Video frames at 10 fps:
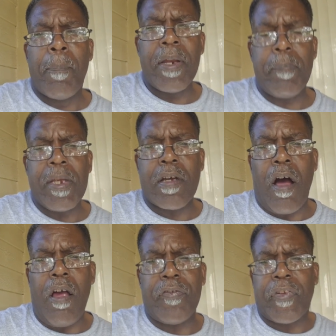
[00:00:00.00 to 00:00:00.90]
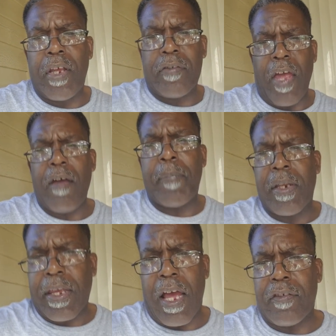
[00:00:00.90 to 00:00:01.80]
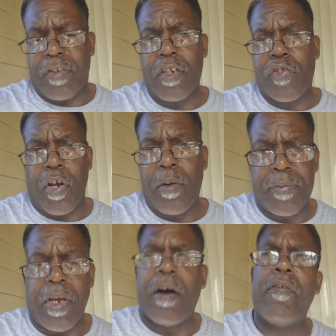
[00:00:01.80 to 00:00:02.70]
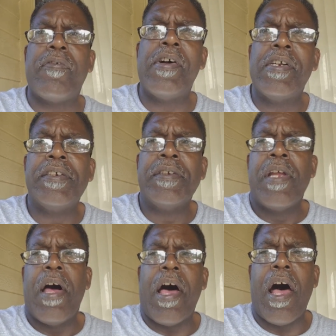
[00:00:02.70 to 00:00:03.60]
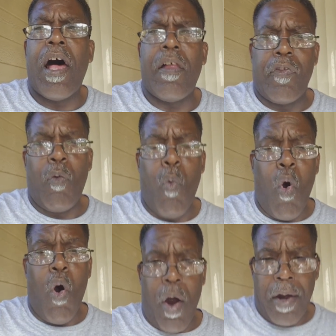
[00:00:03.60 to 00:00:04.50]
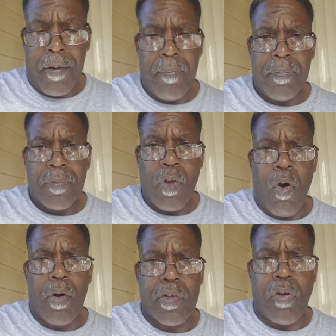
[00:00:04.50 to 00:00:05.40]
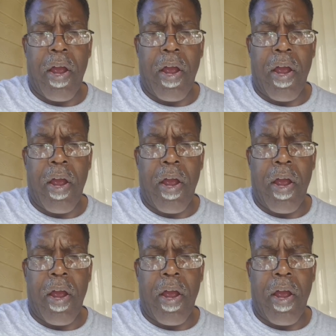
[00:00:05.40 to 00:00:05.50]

But because things have been couched in terms of the war on